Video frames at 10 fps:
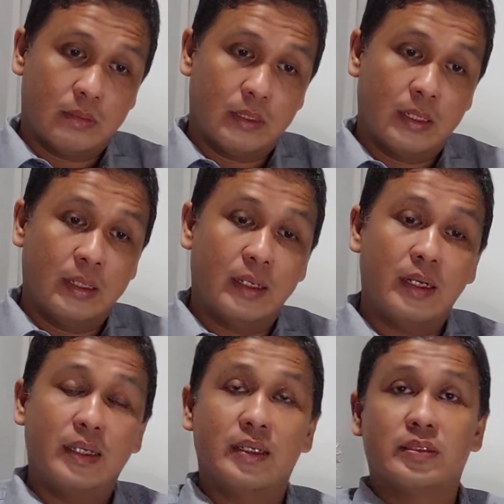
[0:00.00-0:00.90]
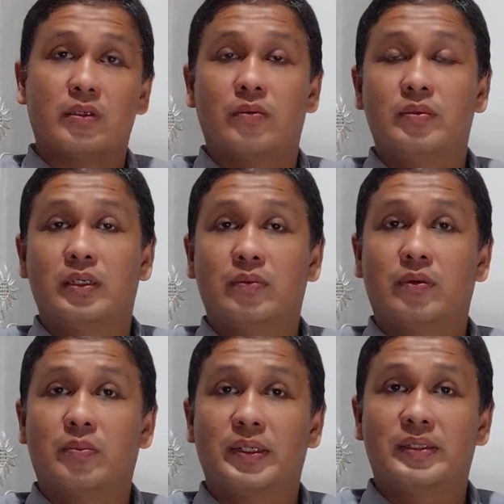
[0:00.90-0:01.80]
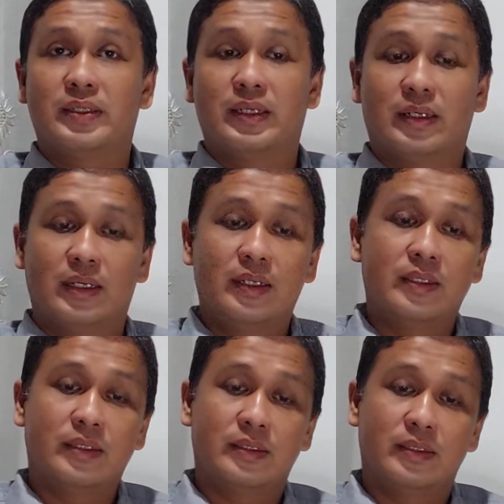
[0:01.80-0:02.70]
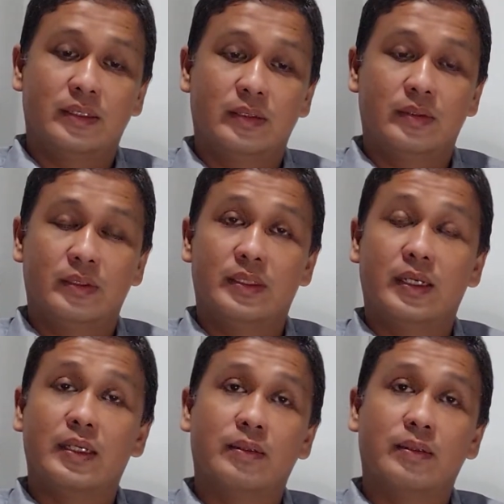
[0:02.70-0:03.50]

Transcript: in the early years of the Reformation era in Indonesia,